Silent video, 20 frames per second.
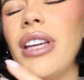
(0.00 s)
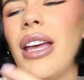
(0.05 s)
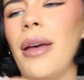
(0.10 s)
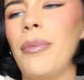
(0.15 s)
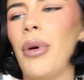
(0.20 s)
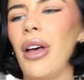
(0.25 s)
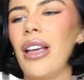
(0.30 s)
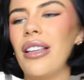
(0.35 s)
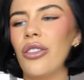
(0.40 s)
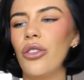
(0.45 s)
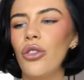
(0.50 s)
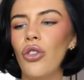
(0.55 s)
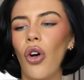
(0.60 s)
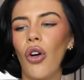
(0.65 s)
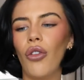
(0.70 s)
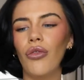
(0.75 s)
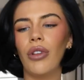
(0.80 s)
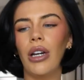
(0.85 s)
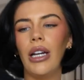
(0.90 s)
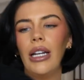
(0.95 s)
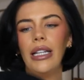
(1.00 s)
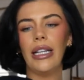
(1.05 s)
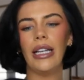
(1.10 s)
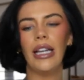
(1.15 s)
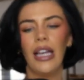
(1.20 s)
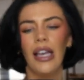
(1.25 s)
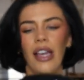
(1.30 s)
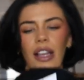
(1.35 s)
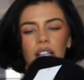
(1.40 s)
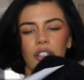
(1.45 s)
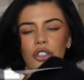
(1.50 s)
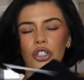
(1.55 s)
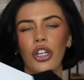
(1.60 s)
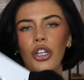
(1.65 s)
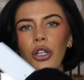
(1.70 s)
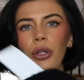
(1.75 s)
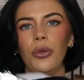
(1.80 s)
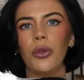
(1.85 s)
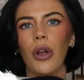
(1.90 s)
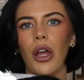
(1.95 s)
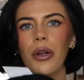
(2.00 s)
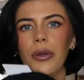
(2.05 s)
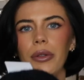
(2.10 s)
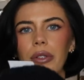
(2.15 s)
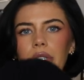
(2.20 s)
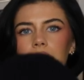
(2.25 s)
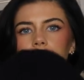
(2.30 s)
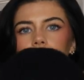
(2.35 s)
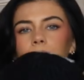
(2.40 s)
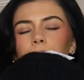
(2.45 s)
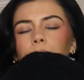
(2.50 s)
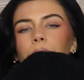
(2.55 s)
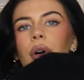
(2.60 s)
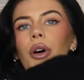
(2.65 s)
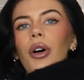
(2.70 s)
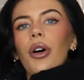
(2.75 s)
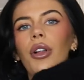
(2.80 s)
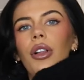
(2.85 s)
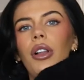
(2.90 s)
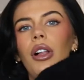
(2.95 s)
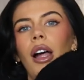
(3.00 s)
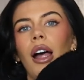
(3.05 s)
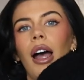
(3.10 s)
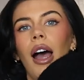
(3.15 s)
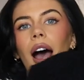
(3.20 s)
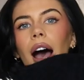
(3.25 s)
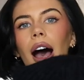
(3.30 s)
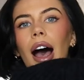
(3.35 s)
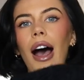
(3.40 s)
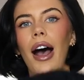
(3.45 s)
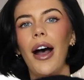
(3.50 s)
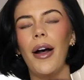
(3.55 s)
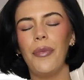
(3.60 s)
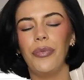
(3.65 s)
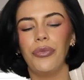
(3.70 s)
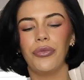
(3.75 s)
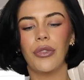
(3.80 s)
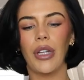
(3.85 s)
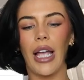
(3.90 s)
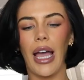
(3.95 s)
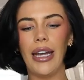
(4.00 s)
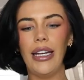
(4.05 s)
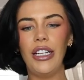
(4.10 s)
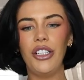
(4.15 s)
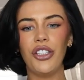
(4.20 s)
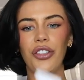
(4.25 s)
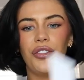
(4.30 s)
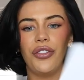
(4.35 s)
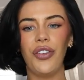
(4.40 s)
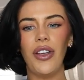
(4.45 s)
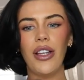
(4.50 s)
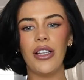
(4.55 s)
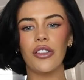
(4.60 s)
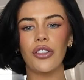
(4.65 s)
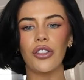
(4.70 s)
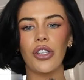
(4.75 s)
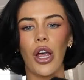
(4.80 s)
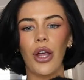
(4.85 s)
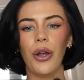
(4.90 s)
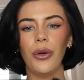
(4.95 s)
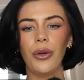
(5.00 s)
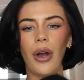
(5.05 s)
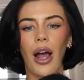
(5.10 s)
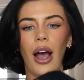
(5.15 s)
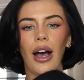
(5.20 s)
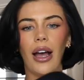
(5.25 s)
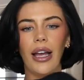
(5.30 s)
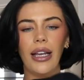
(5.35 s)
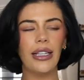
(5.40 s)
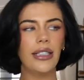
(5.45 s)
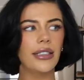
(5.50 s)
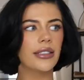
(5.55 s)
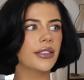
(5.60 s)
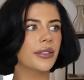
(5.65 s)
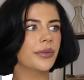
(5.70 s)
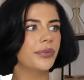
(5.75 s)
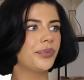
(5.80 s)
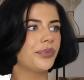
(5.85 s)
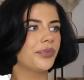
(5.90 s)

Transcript: here but it's not really too noticeable. Um, and it just fits so nice.